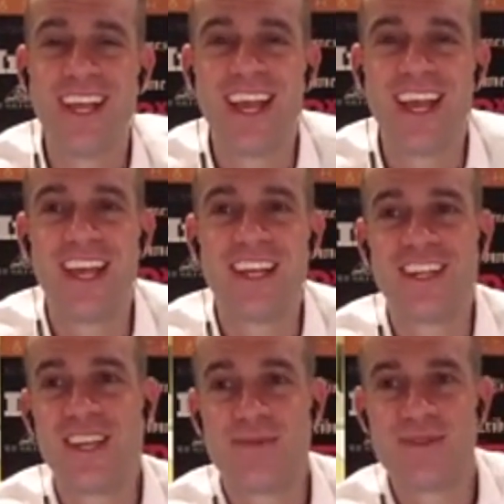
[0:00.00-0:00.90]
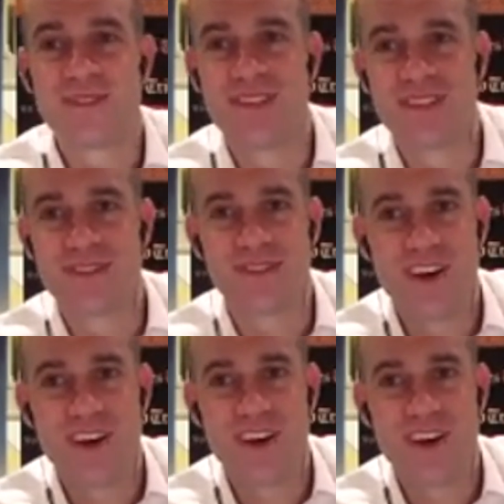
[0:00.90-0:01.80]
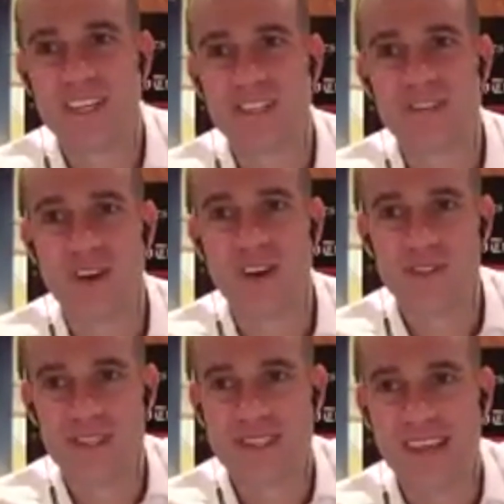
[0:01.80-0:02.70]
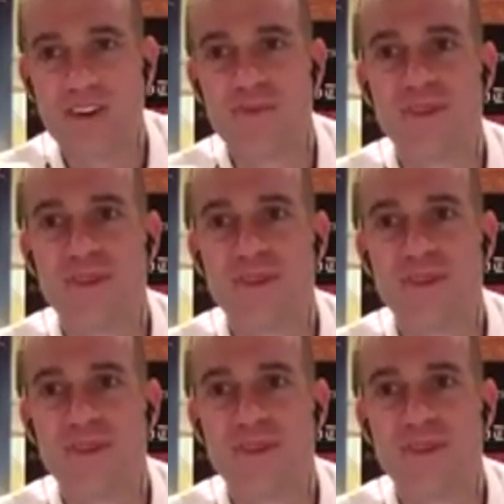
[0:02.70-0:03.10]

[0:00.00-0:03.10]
And it was this long bullet list of all these terrible